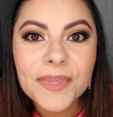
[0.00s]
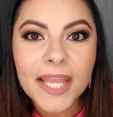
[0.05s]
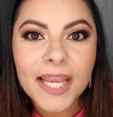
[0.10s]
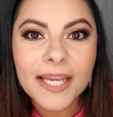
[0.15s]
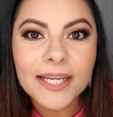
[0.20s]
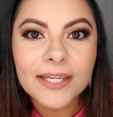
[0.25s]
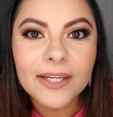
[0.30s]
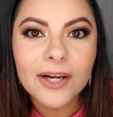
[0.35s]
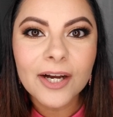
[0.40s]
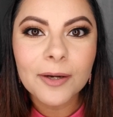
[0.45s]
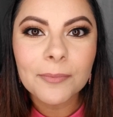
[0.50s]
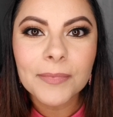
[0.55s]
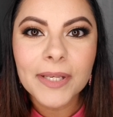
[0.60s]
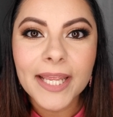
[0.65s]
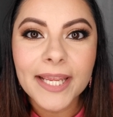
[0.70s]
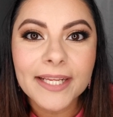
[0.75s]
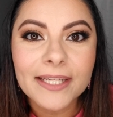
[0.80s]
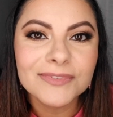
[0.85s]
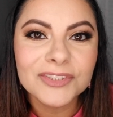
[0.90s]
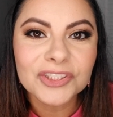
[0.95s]
I know I'm
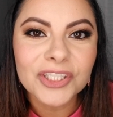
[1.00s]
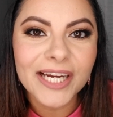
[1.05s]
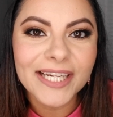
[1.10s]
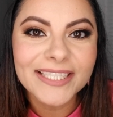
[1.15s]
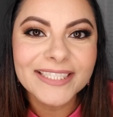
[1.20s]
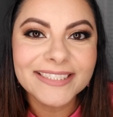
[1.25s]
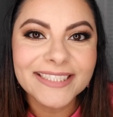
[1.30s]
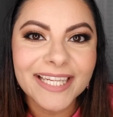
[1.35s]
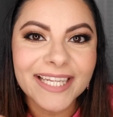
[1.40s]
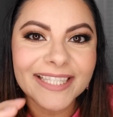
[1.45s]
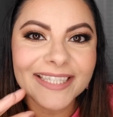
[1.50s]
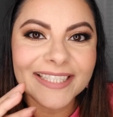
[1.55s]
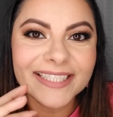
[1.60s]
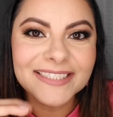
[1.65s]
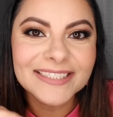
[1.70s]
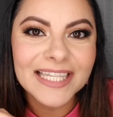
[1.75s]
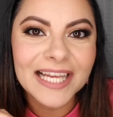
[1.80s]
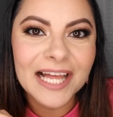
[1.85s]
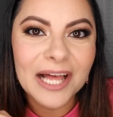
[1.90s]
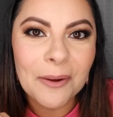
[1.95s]
like trying to take
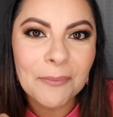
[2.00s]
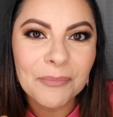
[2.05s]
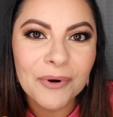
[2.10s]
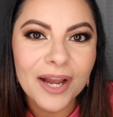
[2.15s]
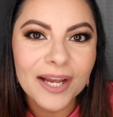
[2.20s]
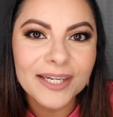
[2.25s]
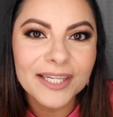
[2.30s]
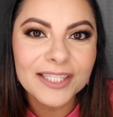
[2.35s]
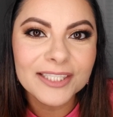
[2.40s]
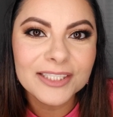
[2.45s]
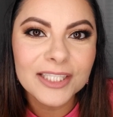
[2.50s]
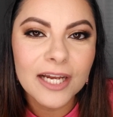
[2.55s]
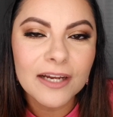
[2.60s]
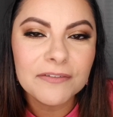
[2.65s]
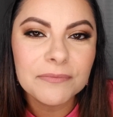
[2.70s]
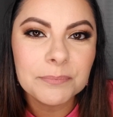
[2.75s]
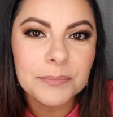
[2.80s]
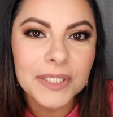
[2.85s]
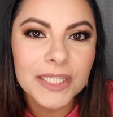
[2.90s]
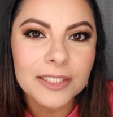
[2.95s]
this product off,
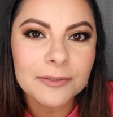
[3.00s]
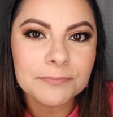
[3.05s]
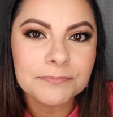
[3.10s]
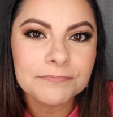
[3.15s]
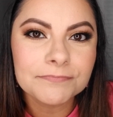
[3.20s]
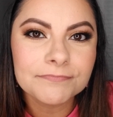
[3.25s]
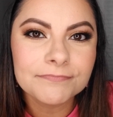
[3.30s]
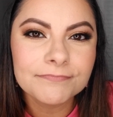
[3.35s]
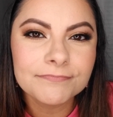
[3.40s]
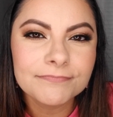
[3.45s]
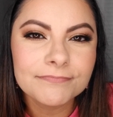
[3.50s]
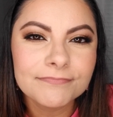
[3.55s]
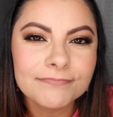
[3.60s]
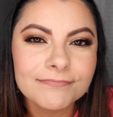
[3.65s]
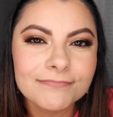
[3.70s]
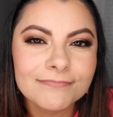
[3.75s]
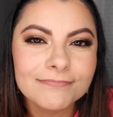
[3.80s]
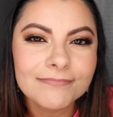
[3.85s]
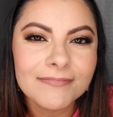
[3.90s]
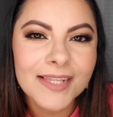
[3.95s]
but
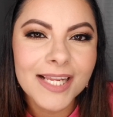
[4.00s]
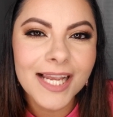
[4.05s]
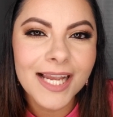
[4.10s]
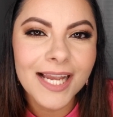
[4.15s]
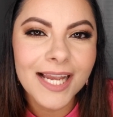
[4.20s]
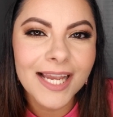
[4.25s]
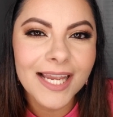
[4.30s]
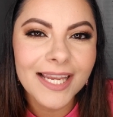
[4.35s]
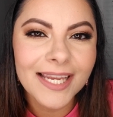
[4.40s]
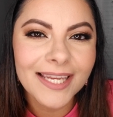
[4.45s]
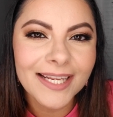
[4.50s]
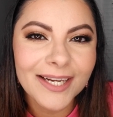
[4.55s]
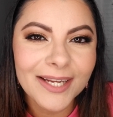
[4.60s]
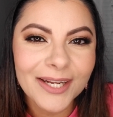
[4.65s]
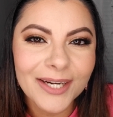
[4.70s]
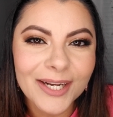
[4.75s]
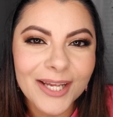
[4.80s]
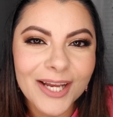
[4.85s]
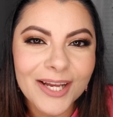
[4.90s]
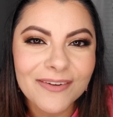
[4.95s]
I don't
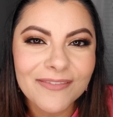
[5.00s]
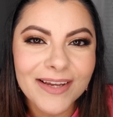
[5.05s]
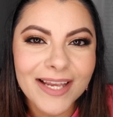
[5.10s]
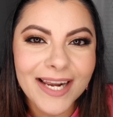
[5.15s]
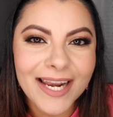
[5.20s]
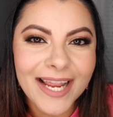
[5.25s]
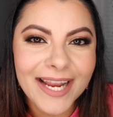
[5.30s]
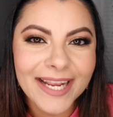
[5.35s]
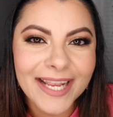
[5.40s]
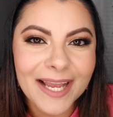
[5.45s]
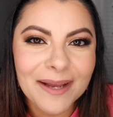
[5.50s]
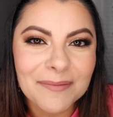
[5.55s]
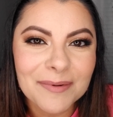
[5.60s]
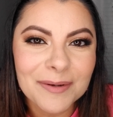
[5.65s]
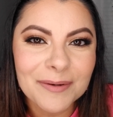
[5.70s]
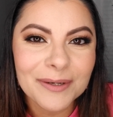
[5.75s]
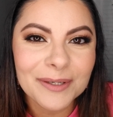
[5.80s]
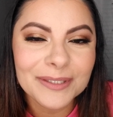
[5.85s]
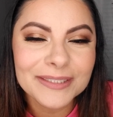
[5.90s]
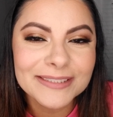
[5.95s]
know if I like them.
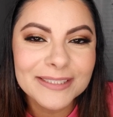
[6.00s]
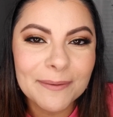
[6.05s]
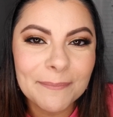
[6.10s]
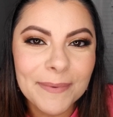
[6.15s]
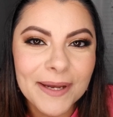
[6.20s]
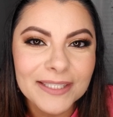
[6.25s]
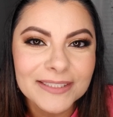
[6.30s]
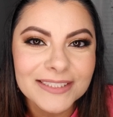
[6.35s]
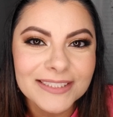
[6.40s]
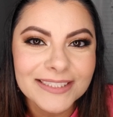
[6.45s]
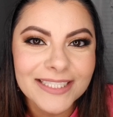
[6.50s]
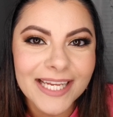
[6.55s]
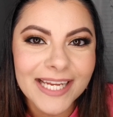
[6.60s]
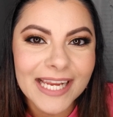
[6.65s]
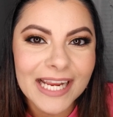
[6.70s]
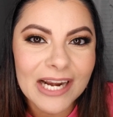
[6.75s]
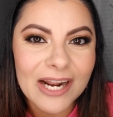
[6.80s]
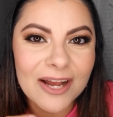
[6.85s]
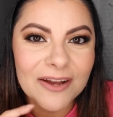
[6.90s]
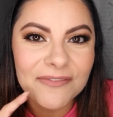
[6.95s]
I was about to take
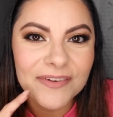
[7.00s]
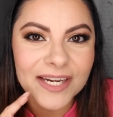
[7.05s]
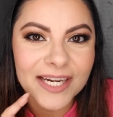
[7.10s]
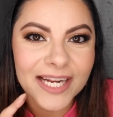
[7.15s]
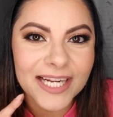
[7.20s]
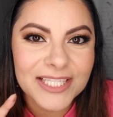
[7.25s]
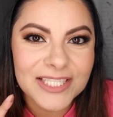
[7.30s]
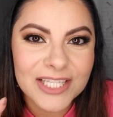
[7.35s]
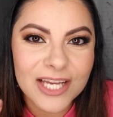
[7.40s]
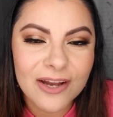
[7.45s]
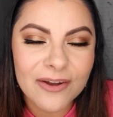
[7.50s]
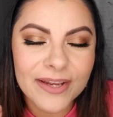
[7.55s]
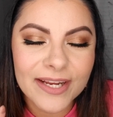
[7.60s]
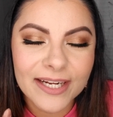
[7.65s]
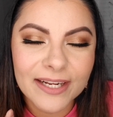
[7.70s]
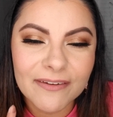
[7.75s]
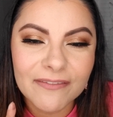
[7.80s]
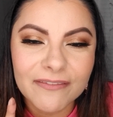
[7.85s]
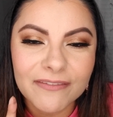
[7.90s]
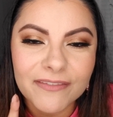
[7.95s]
it off and I saw it
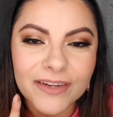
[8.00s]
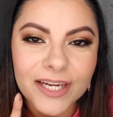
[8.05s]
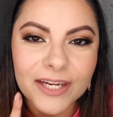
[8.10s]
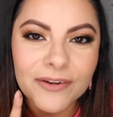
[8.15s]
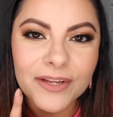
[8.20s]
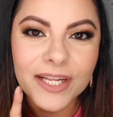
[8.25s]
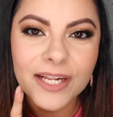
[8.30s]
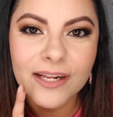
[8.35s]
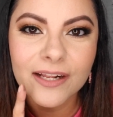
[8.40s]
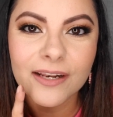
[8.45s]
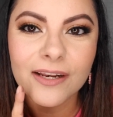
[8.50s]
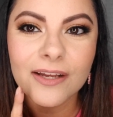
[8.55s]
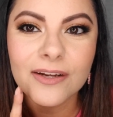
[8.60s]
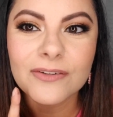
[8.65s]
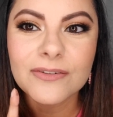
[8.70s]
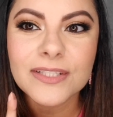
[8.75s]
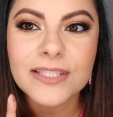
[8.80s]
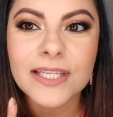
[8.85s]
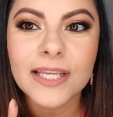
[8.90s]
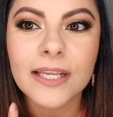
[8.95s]
very
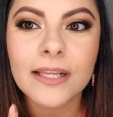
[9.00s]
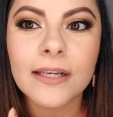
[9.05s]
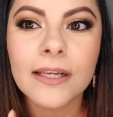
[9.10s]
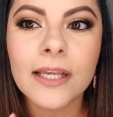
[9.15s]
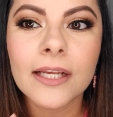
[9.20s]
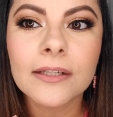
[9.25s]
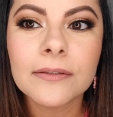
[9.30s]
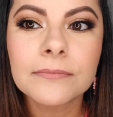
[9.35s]
close, and look.